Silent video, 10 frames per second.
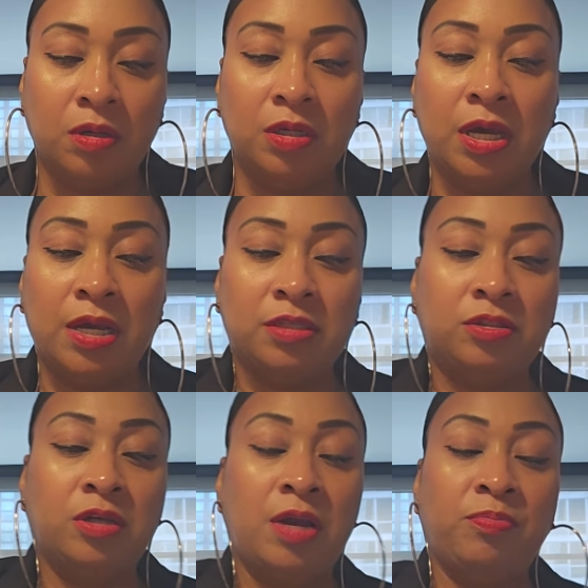Yes,
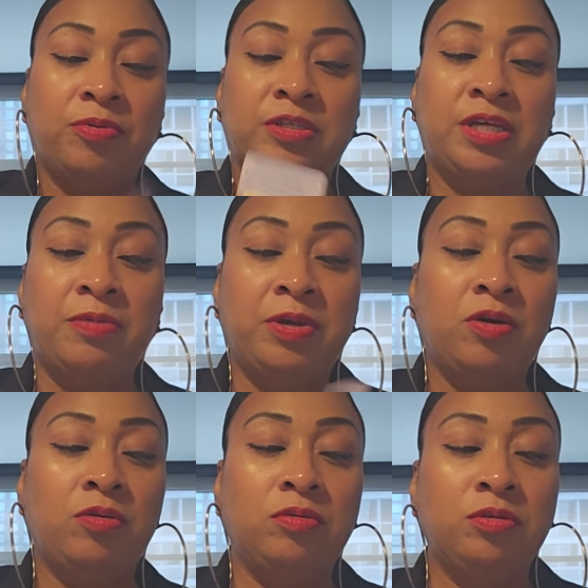the Empress. Here we
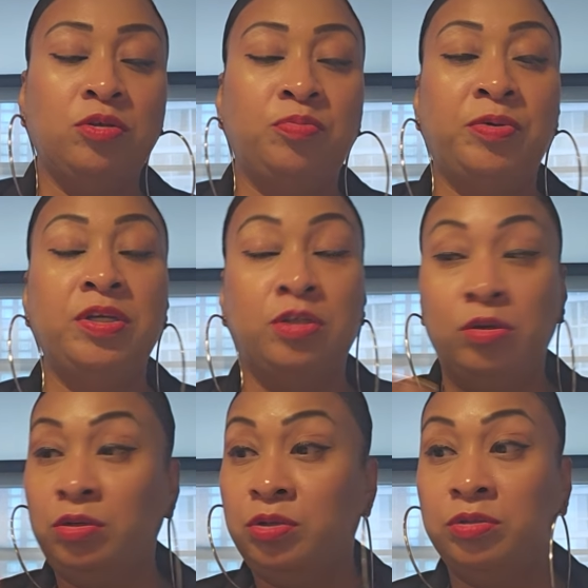go. You put
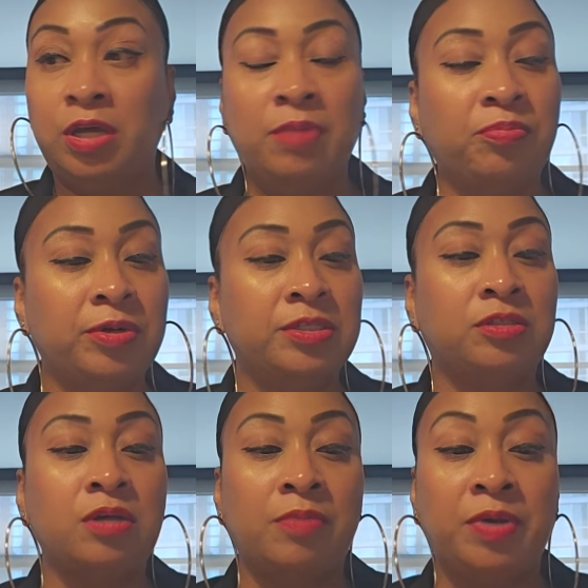you're, you're the
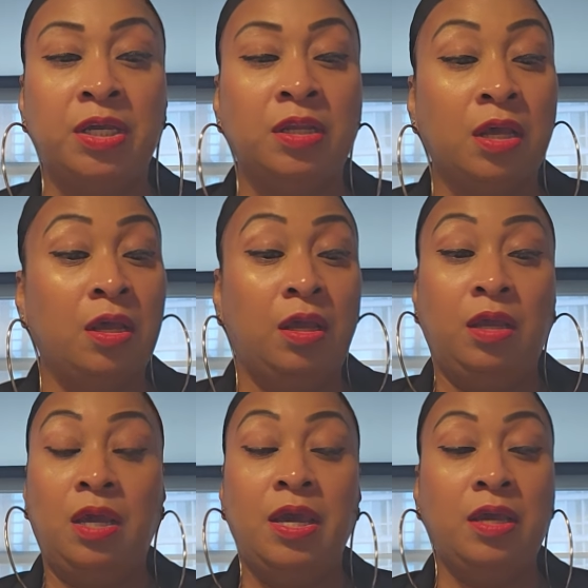Empress. I mean,
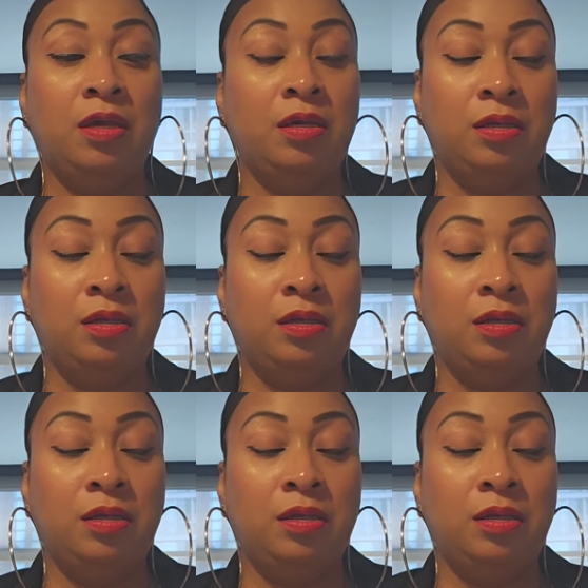hey,